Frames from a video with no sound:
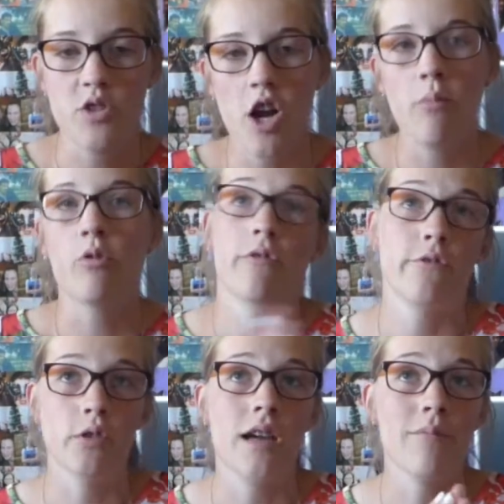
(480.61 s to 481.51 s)
job or a
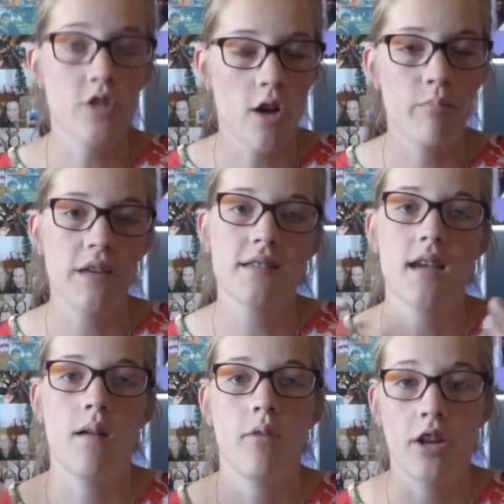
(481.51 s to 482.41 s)
full-time job because
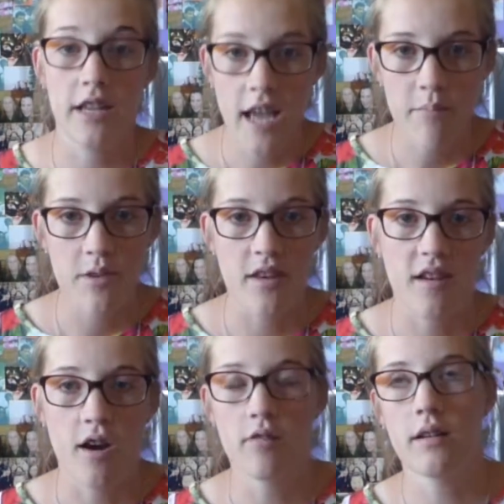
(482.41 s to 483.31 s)
I'm on a gap year
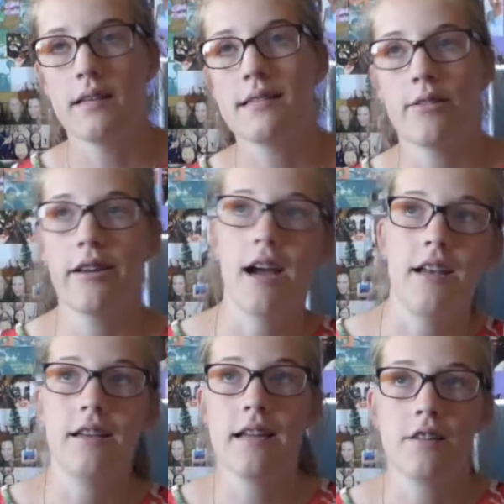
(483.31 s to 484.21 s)
currently, so I kind
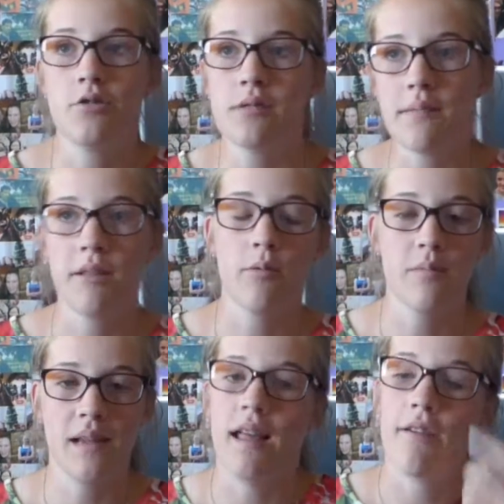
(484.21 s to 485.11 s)
of need to do something with
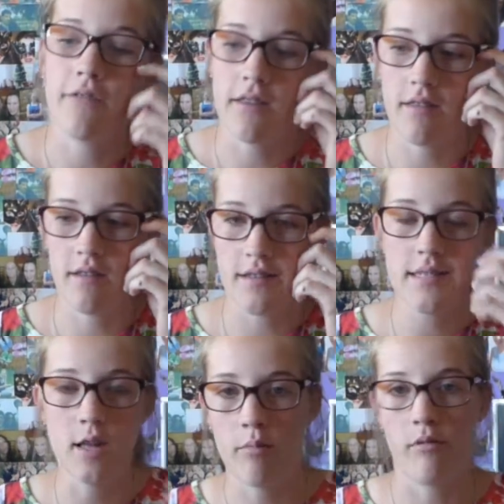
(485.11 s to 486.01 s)
my life other than
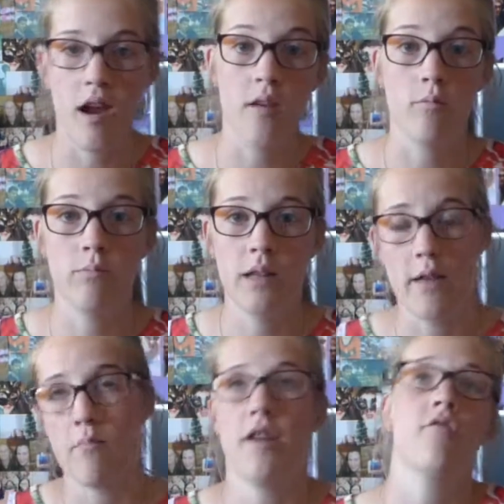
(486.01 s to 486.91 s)
slob around
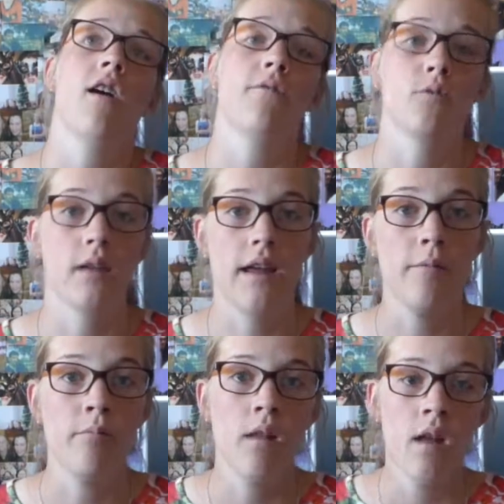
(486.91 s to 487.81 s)
playing Minecraft all day.
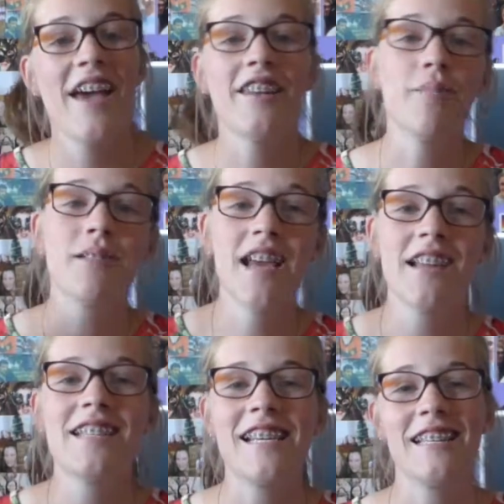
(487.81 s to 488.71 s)
And number
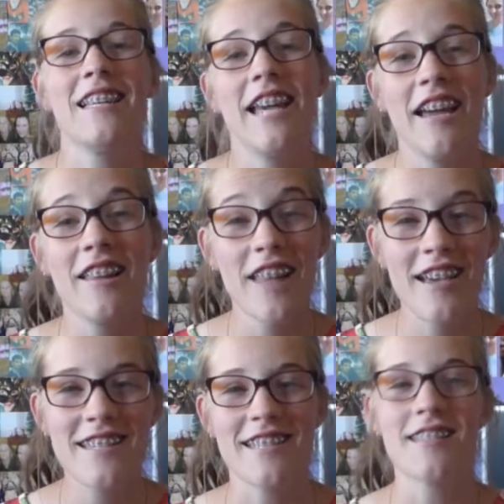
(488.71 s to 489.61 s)
19, get a
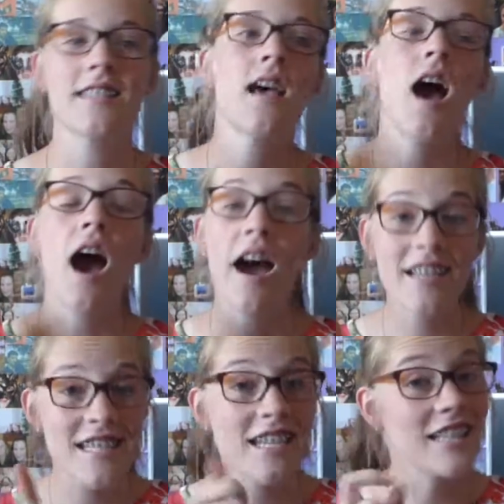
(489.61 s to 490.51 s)
license. I
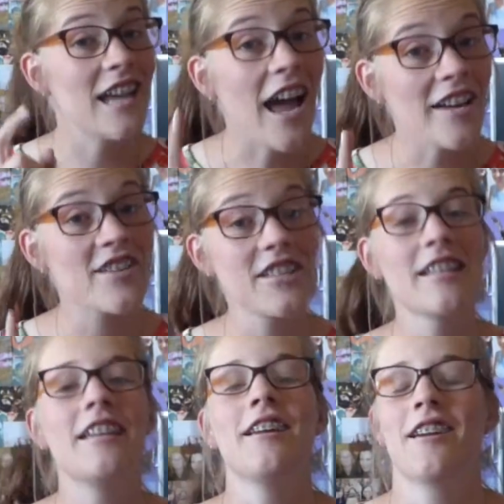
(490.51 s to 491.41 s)
did
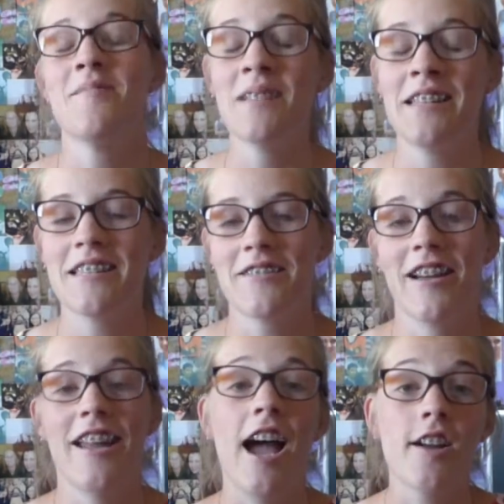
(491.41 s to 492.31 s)
actually complete this
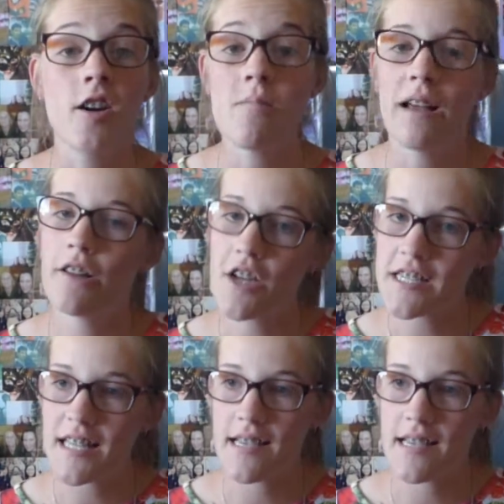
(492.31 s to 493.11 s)
one. I got my learner's